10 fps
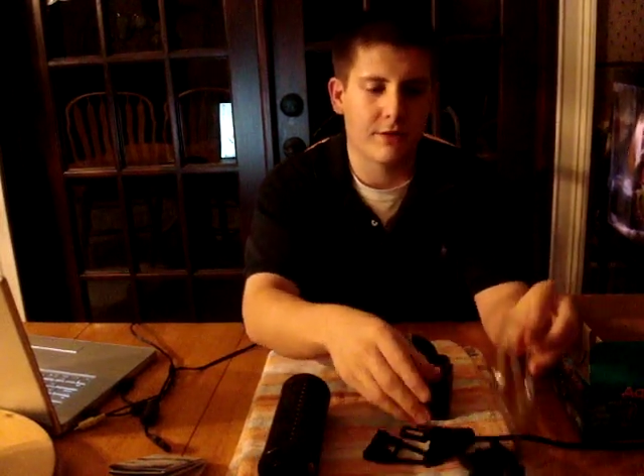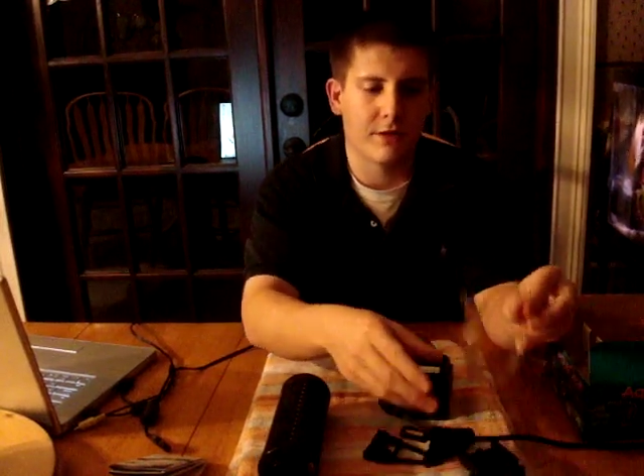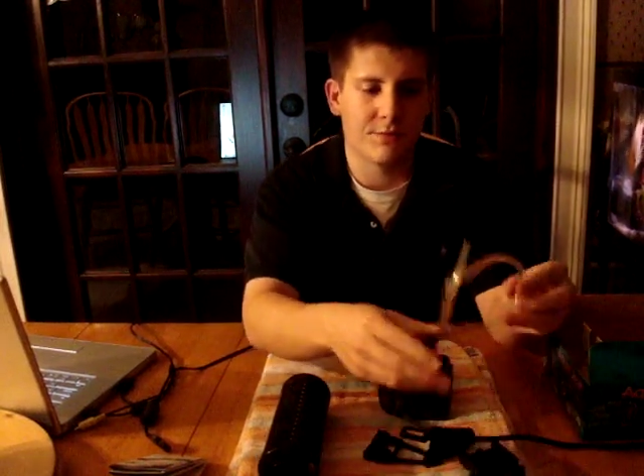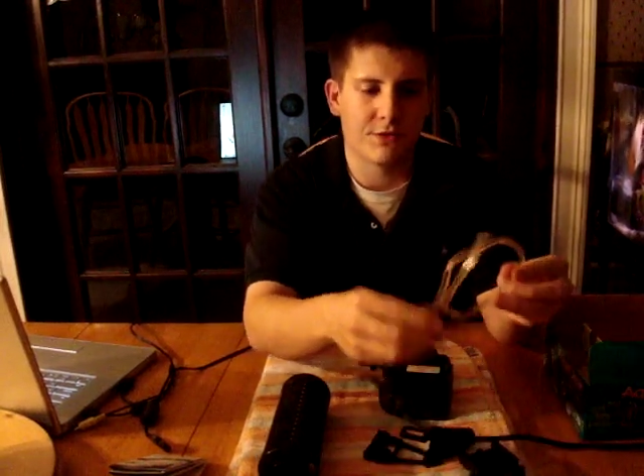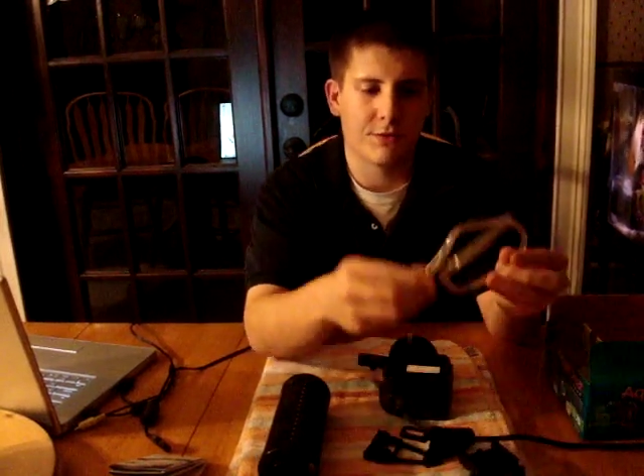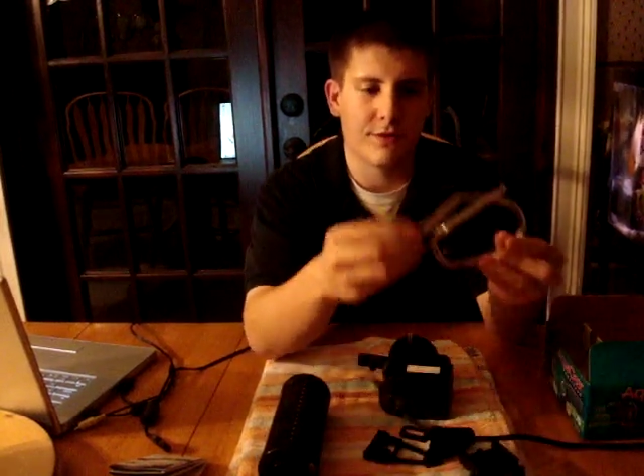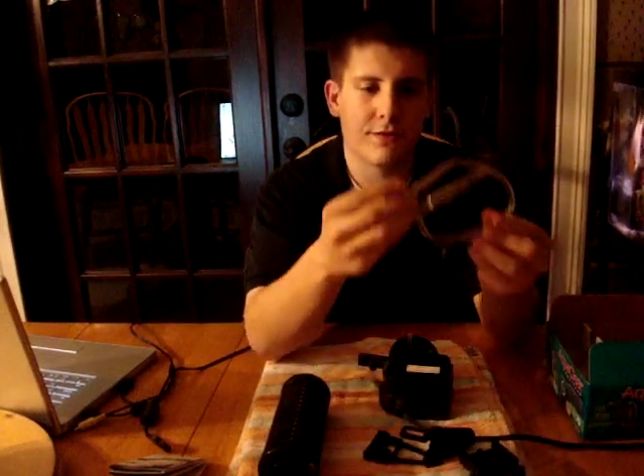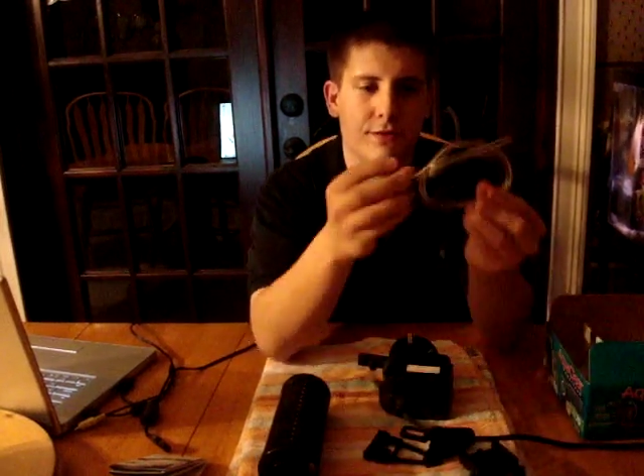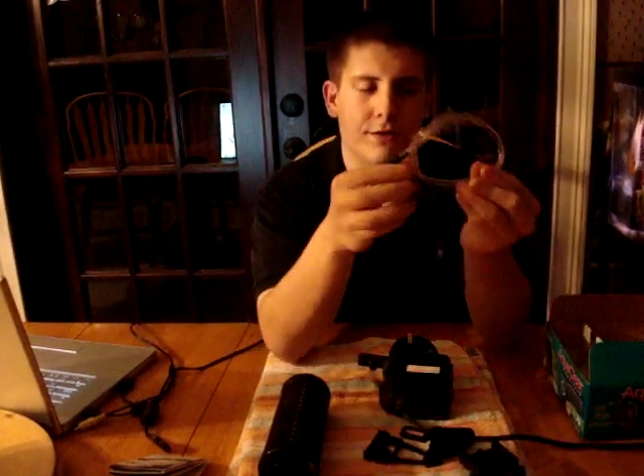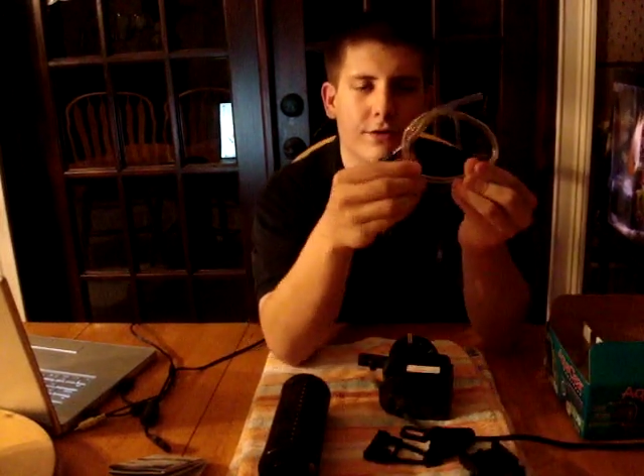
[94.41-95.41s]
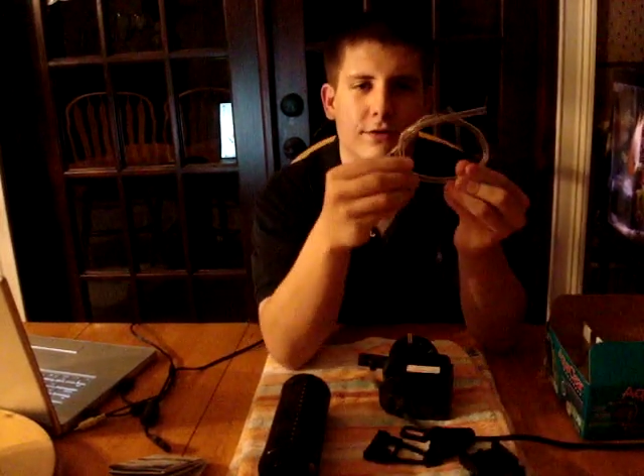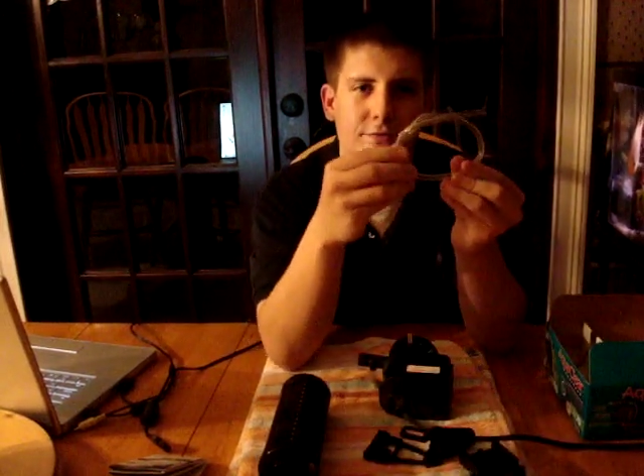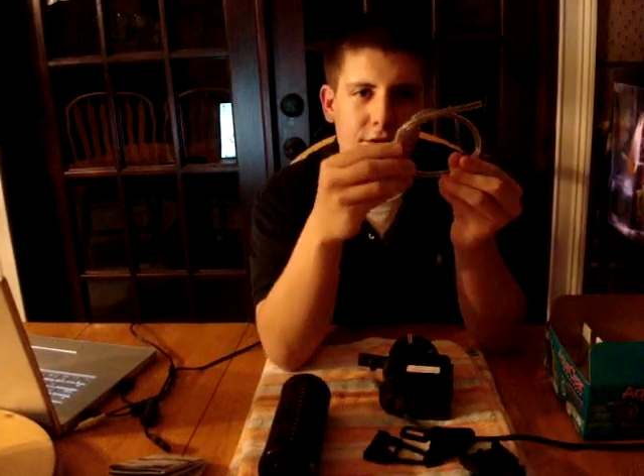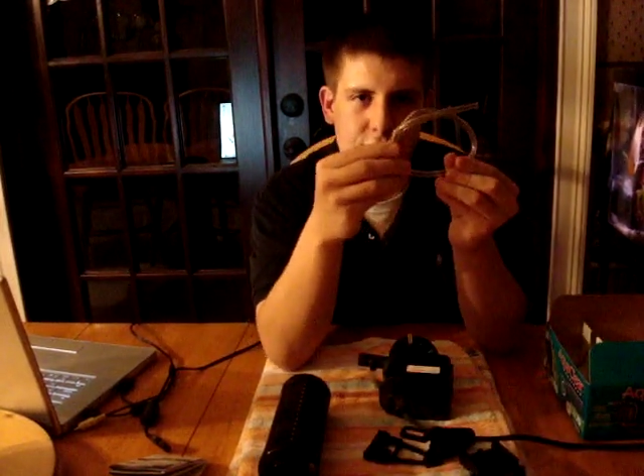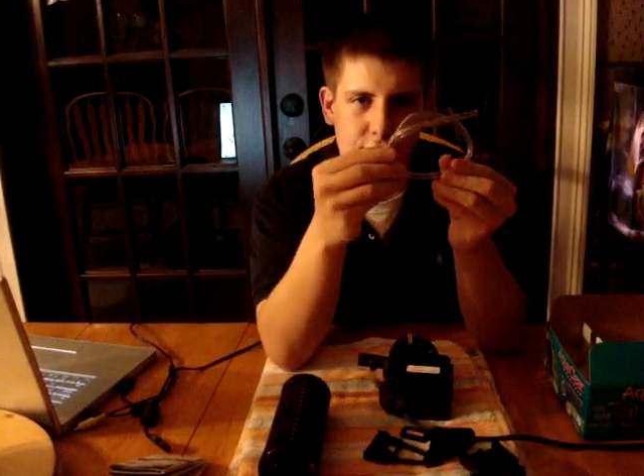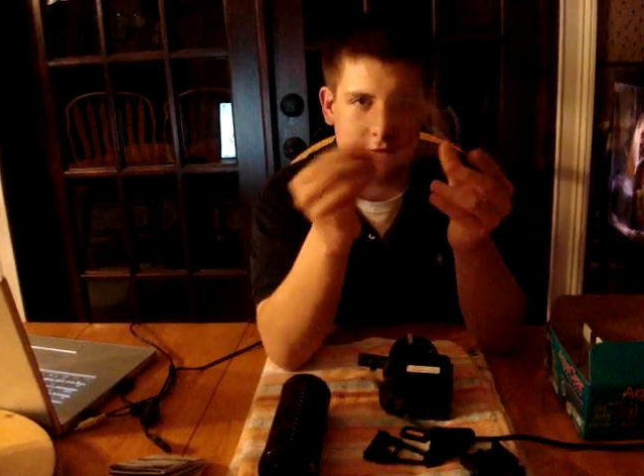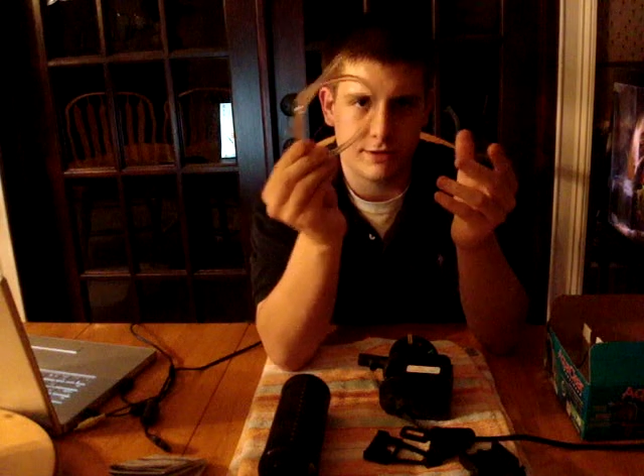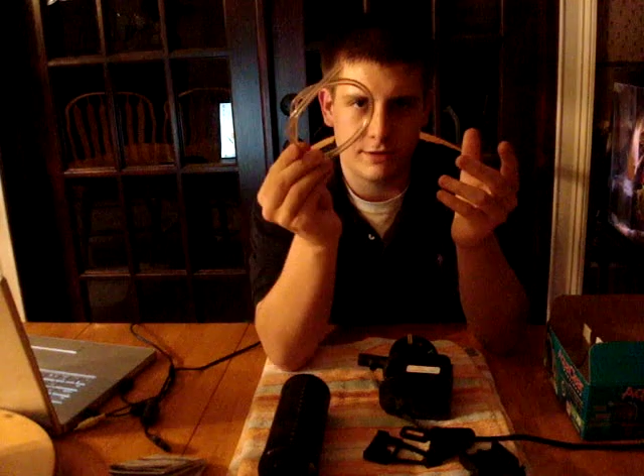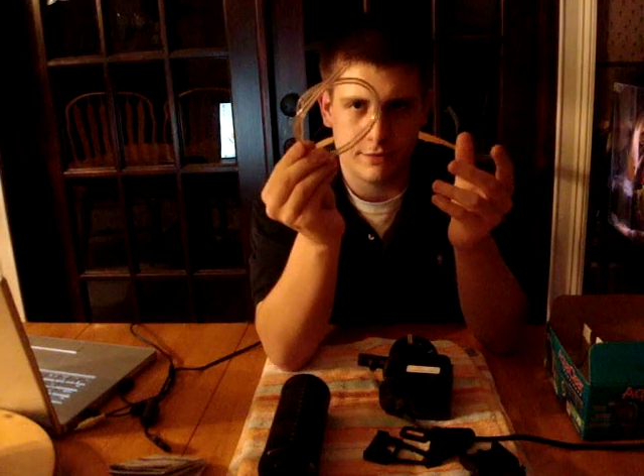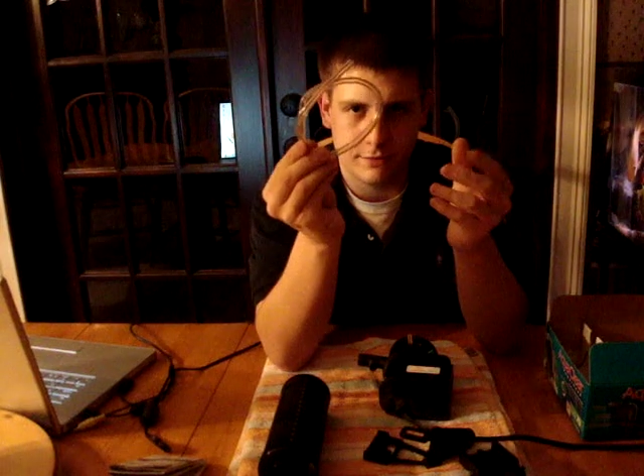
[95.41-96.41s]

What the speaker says: It comes with your Venturi